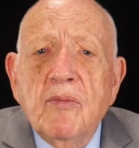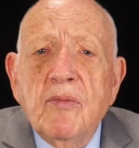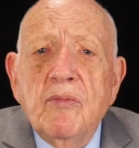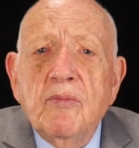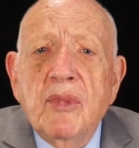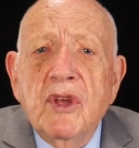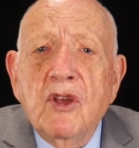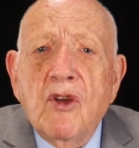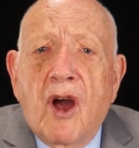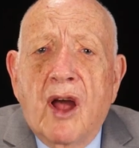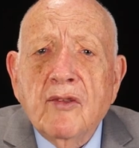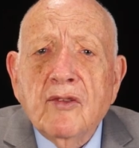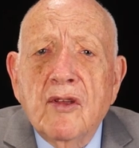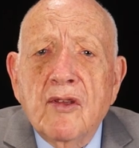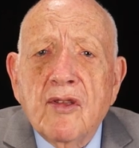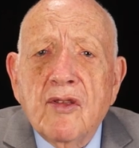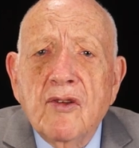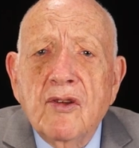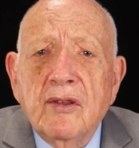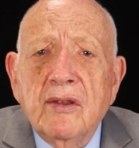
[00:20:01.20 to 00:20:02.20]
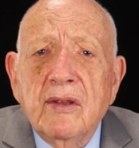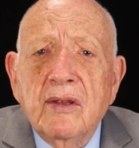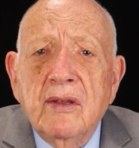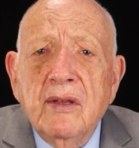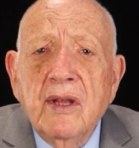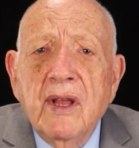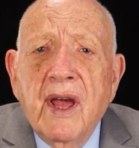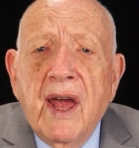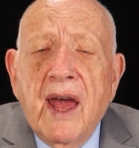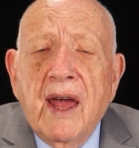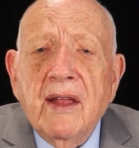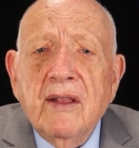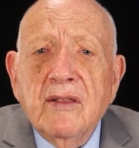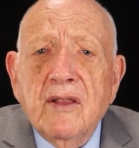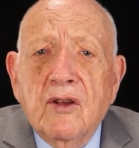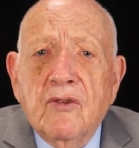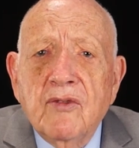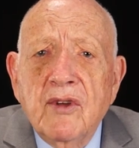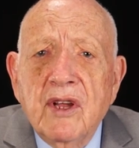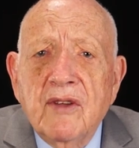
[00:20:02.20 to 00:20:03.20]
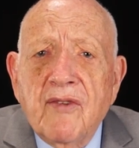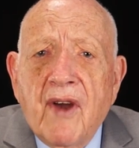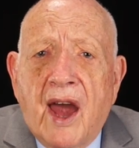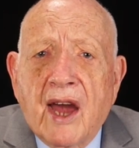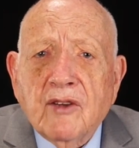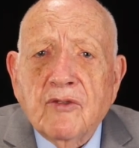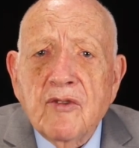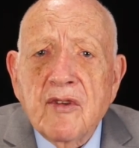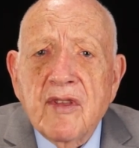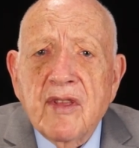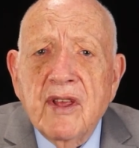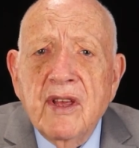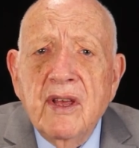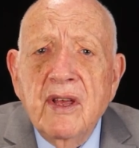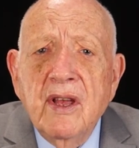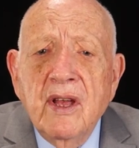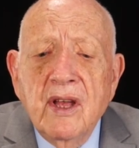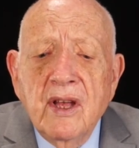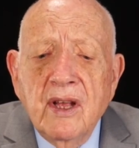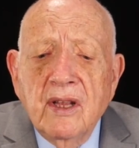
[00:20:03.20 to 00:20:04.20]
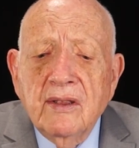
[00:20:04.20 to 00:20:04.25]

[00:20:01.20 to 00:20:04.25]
beyond a certain degree of accuracy.